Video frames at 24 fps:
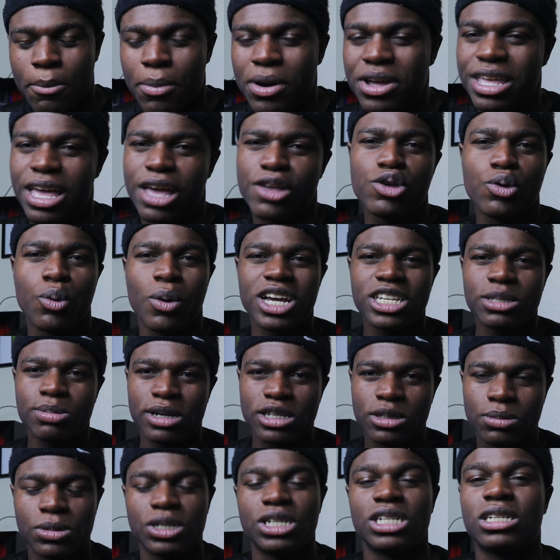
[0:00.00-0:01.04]
but yeah, your waist
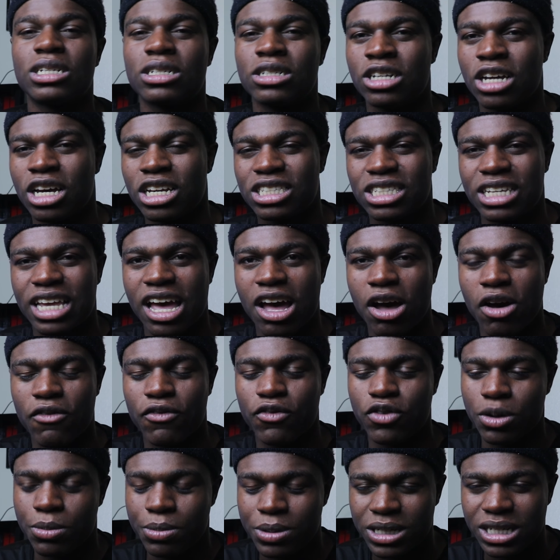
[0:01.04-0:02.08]
measurement does
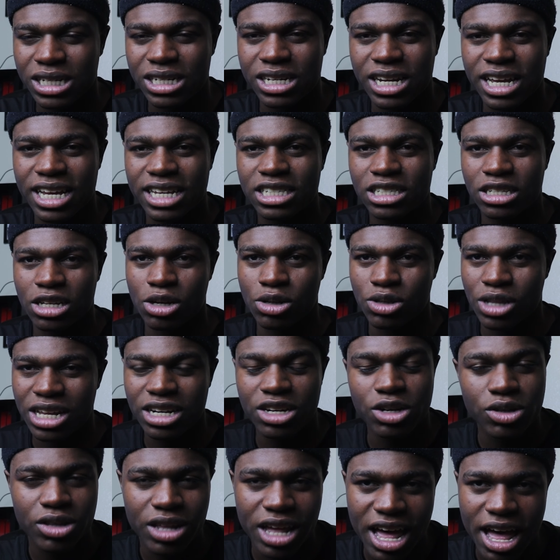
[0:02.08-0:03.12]
count for your PT test, so they
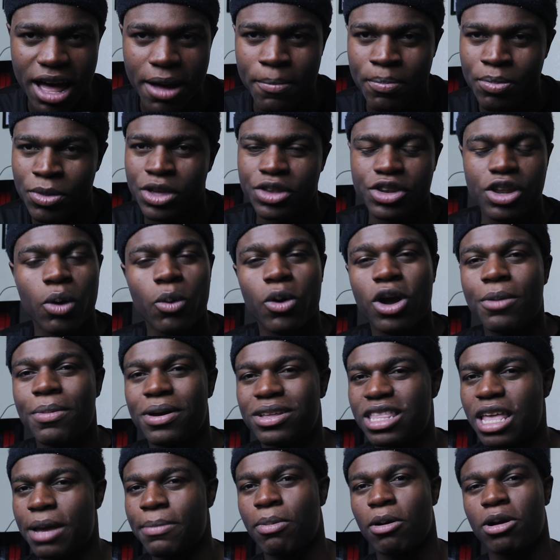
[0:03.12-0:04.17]
do that. Don't worry
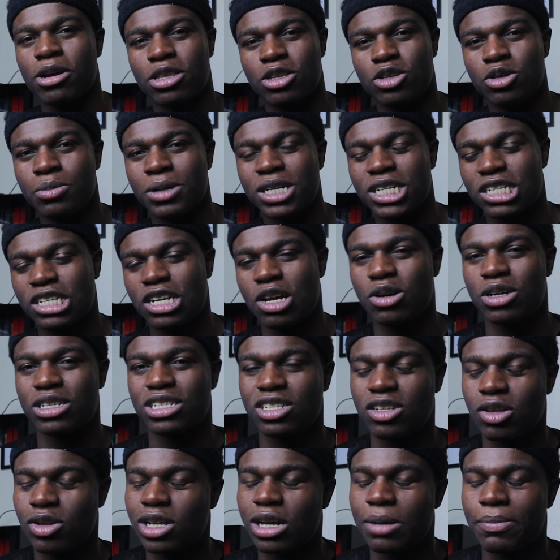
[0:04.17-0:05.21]
about that part too much though,
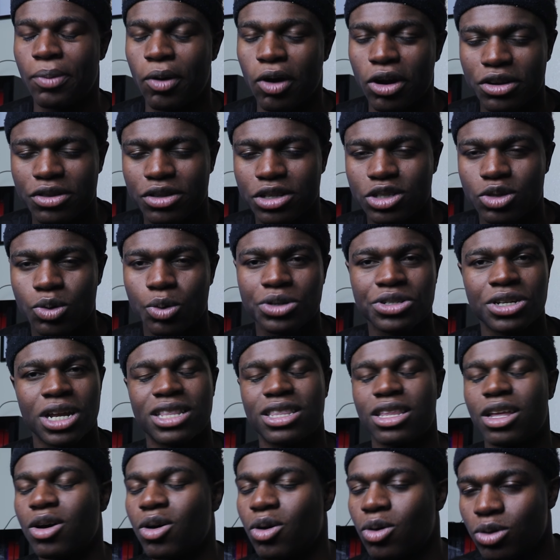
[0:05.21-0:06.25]
because it's only a part of the score, it's
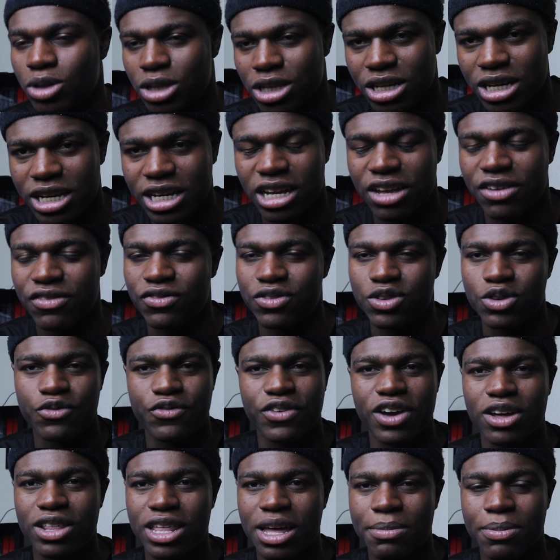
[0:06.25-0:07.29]
not the whole thing. If you
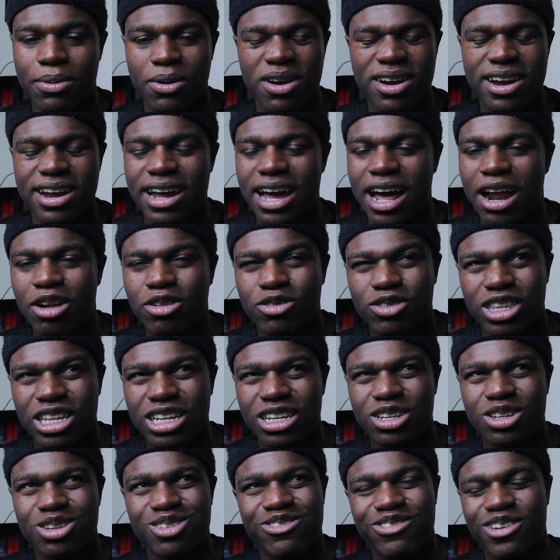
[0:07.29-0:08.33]
fail that part, I don't
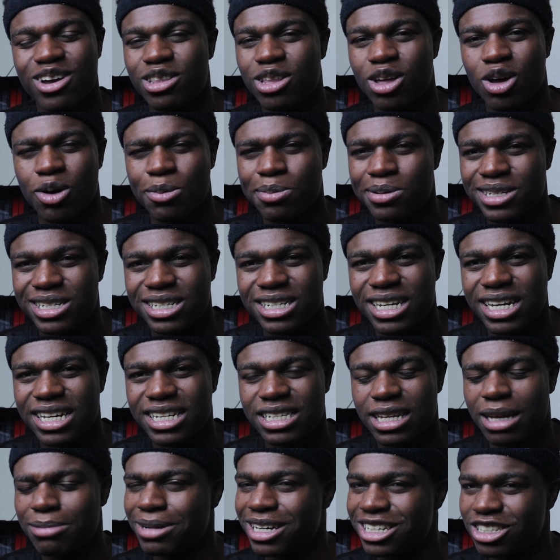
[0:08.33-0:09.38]
think you fail the whole PT
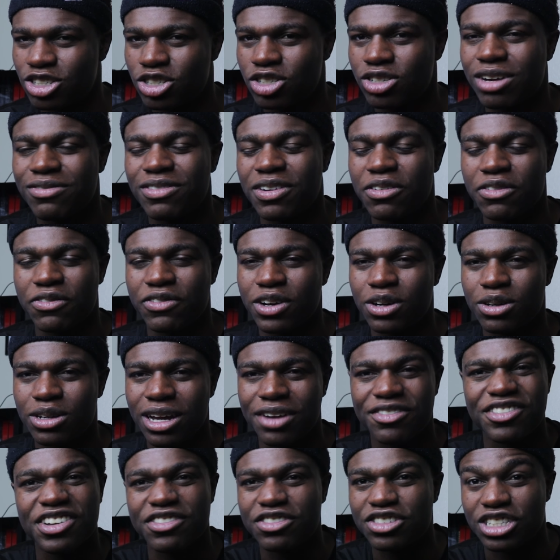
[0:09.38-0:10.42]
test. I'm not sure, I've never failed
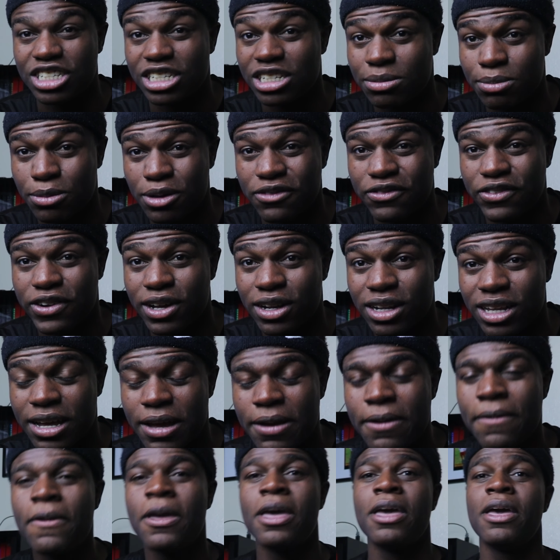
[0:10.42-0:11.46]
it, I've never seen anyone fail it.